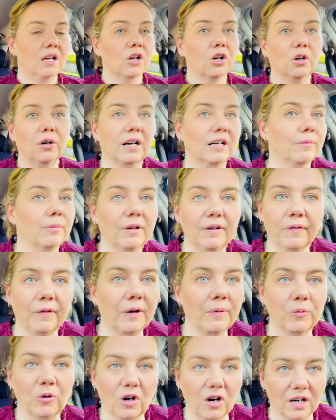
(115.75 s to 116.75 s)
Correct me if
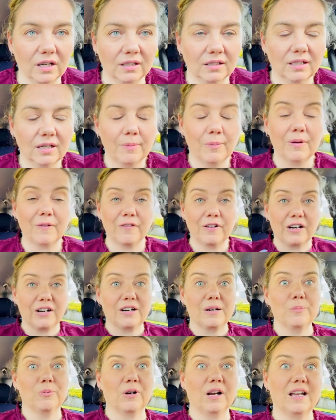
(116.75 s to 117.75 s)
I'm wrong, but
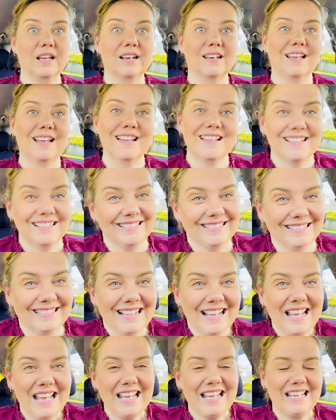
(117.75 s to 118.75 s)
fairy bread
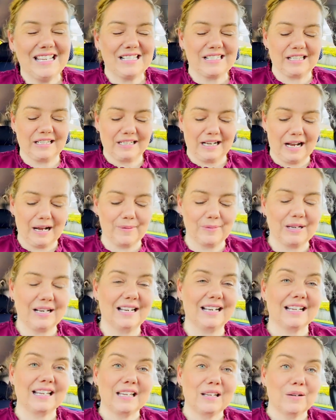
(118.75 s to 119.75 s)
is a common
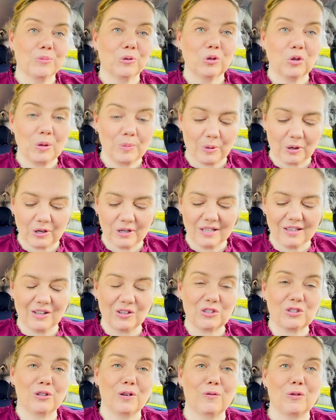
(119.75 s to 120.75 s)
at a kid birthday party. They
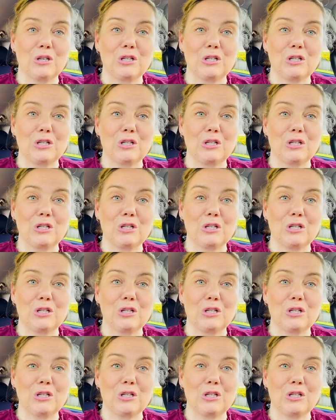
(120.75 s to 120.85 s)
also have